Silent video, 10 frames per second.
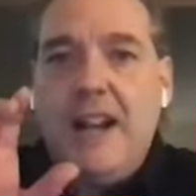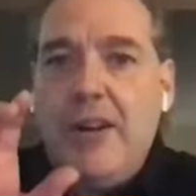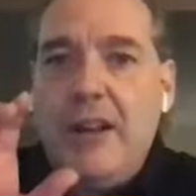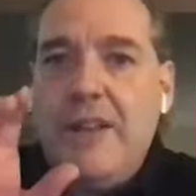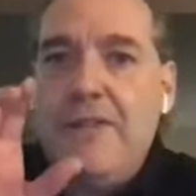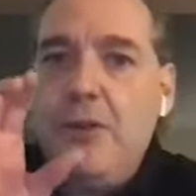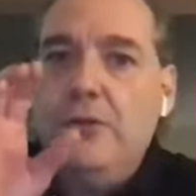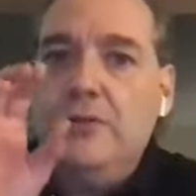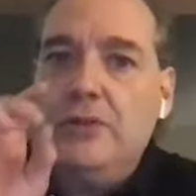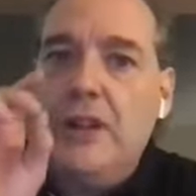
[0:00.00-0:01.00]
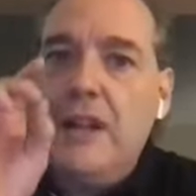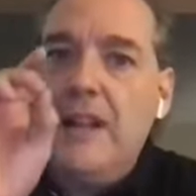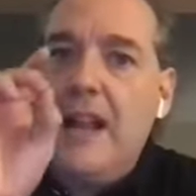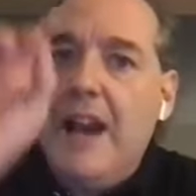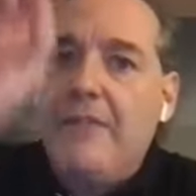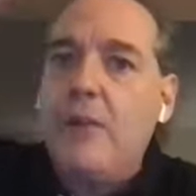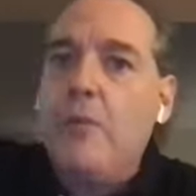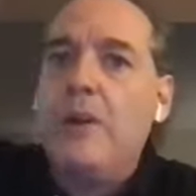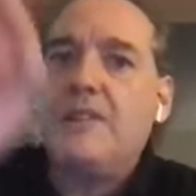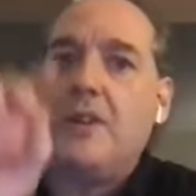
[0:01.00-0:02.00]
out every
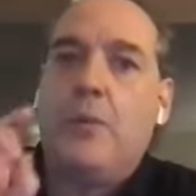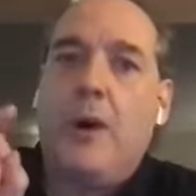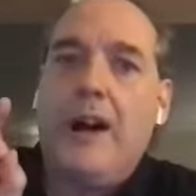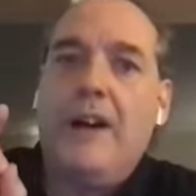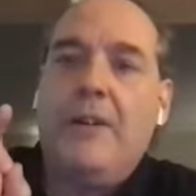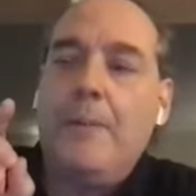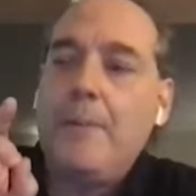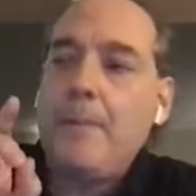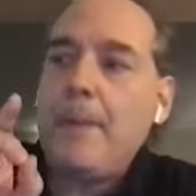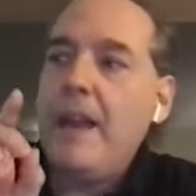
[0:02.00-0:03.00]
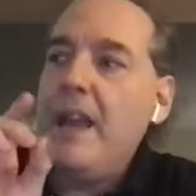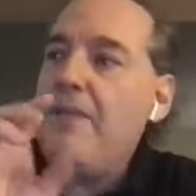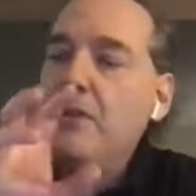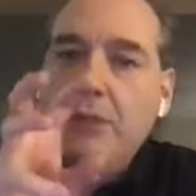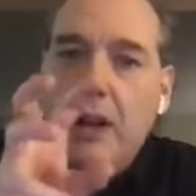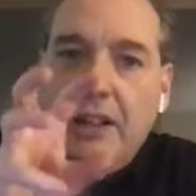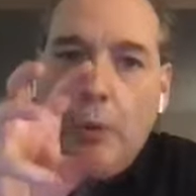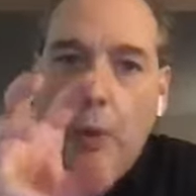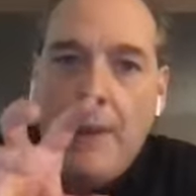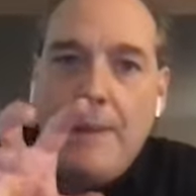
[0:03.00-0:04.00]
once in a while, if you look at
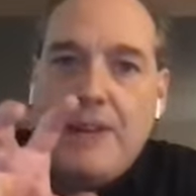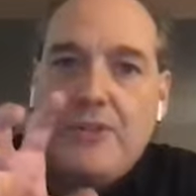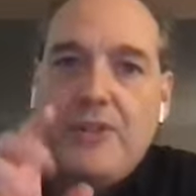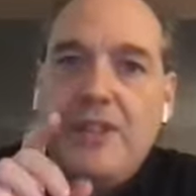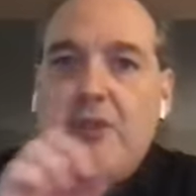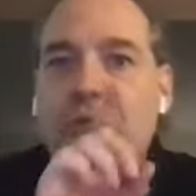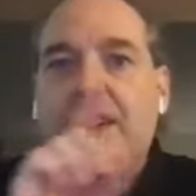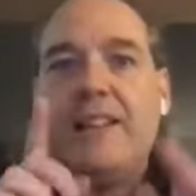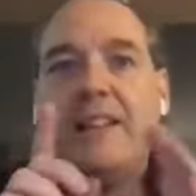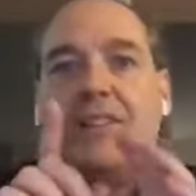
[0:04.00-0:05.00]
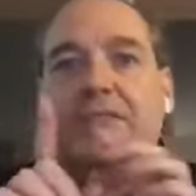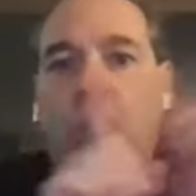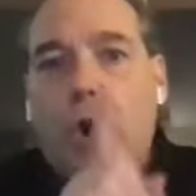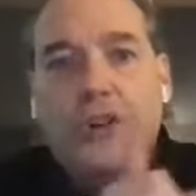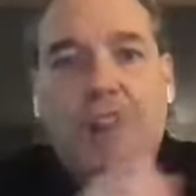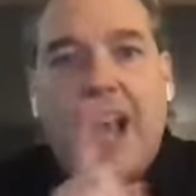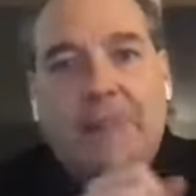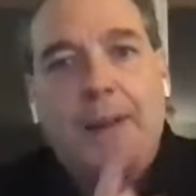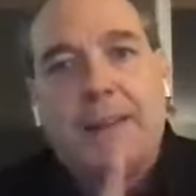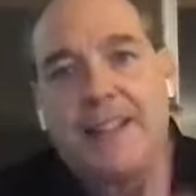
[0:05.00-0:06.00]
the weight matrices, there's like this large
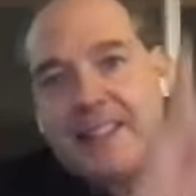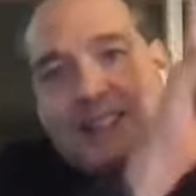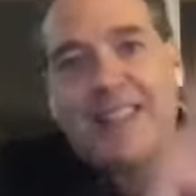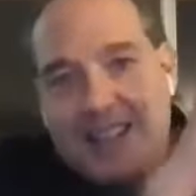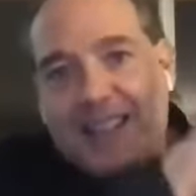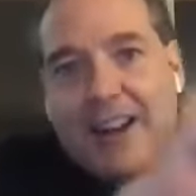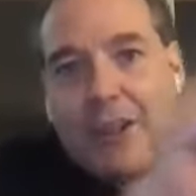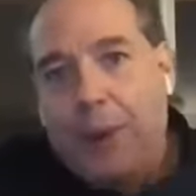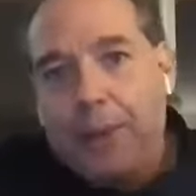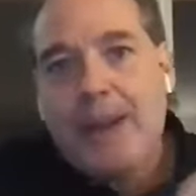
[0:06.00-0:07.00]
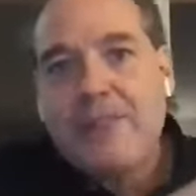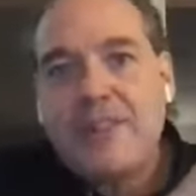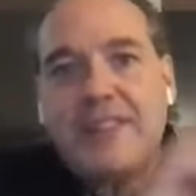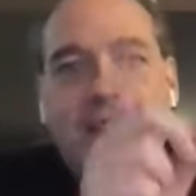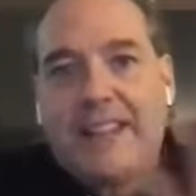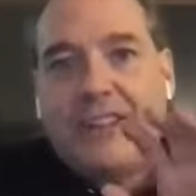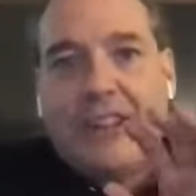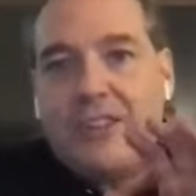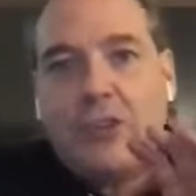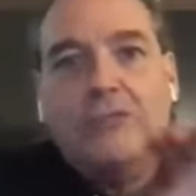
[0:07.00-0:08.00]
element that sticks out of the weight matrix. It's like,
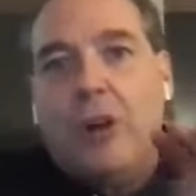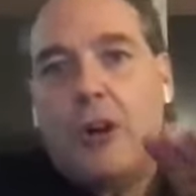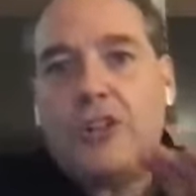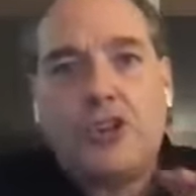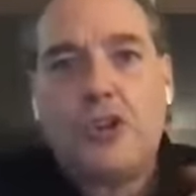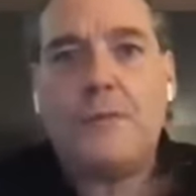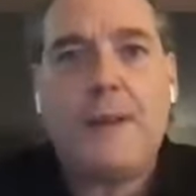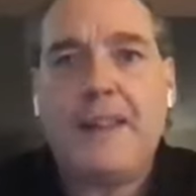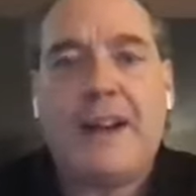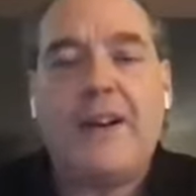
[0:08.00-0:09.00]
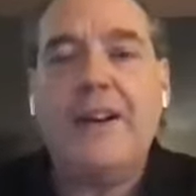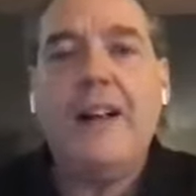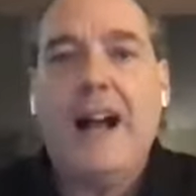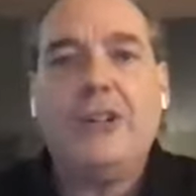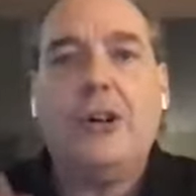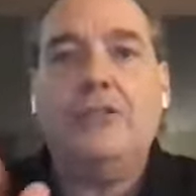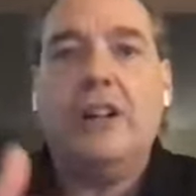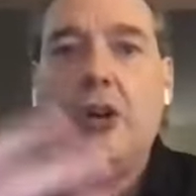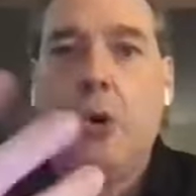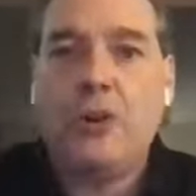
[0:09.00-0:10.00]
it's too large. It shouldn't be there. I call
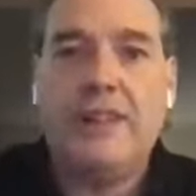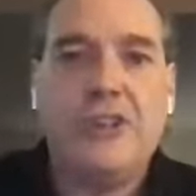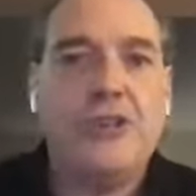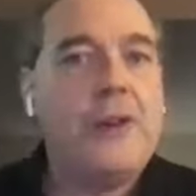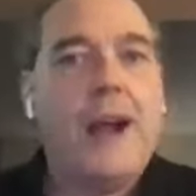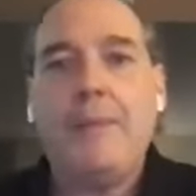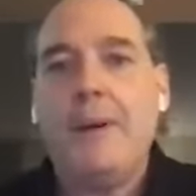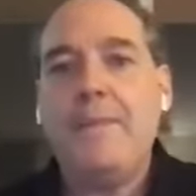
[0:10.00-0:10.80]
it a correlation trap.